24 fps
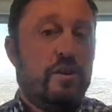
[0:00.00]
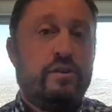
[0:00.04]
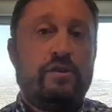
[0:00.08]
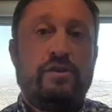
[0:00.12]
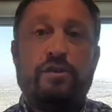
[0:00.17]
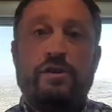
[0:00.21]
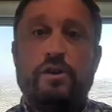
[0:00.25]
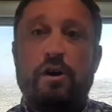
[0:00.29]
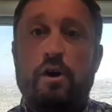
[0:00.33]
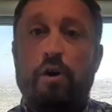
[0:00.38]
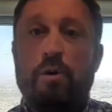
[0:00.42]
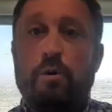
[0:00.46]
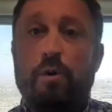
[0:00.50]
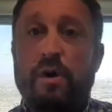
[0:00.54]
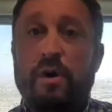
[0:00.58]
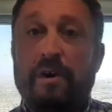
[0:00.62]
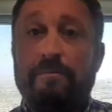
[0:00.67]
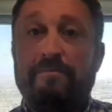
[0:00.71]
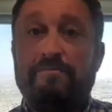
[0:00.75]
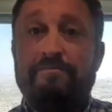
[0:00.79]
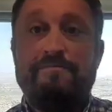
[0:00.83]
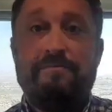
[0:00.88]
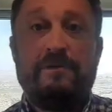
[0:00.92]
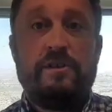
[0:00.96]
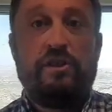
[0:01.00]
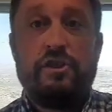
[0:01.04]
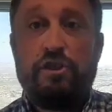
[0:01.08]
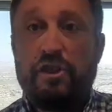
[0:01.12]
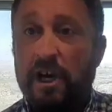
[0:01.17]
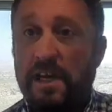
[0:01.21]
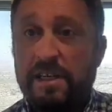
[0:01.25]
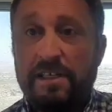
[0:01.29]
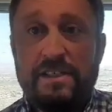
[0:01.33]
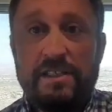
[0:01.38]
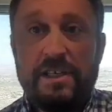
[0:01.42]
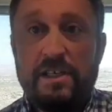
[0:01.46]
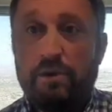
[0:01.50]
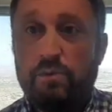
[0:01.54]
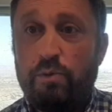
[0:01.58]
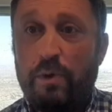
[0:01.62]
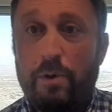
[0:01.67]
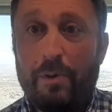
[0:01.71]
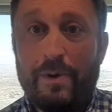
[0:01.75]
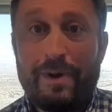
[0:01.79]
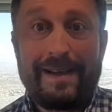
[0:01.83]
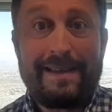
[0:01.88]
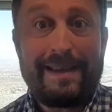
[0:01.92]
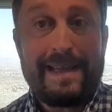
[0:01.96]
So just as
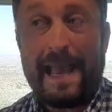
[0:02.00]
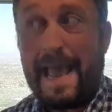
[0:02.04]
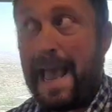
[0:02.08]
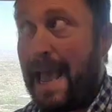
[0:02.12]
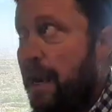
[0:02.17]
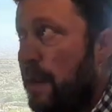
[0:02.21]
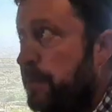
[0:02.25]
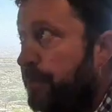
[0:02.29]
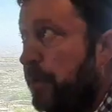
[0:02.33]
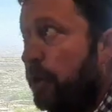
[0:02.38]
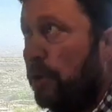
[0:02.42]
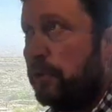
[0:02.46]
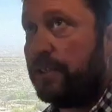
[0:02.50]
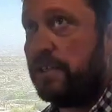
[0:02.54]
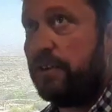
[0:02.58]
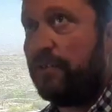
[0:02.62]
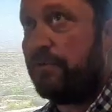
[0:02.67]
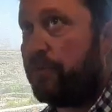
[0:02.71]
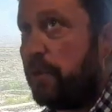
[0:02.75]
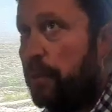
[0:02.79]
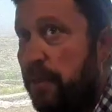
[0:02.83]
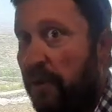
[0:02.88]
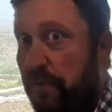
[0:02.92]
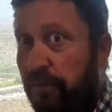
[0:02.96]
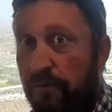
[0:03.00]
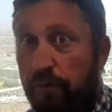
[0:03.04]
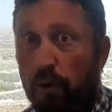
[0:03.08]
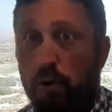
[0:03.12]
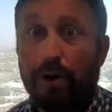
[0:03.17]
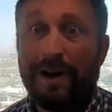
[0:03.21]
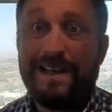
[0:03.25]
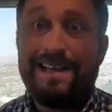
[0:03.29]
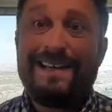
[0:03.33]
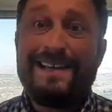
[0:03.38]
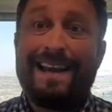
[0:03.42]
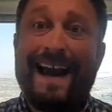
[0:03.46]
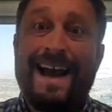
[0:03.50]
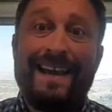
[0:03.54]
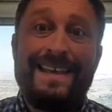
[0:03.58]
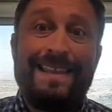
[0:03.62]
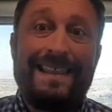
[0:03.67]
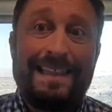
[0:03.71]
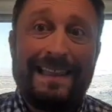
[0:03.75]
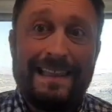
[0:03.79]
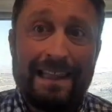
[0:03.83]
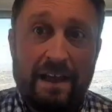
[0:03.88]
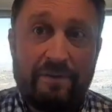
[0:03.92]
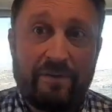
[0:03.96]
we were catapulted from the
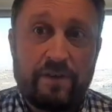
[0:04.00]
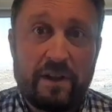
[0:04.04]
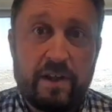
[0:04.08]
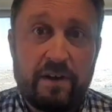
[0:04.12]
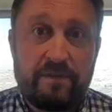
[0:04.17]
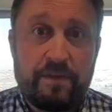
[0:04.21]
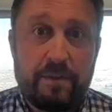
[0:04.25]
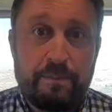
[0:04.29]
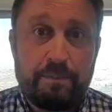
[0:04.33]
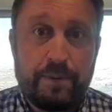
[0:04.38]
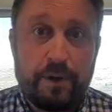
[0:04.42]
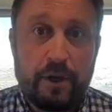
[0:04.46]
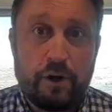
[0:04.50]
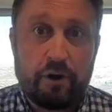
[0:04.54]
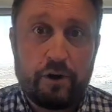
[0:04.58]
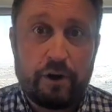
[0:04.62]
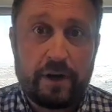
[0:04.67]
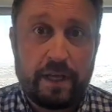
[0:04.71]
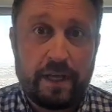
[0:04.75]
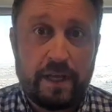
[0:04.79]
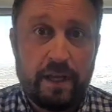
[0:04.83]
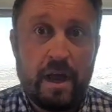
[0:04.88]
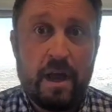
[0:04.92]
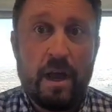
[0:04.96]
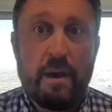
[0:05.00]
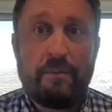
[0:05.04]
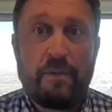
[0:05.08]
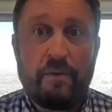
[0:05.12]
49th level of impurity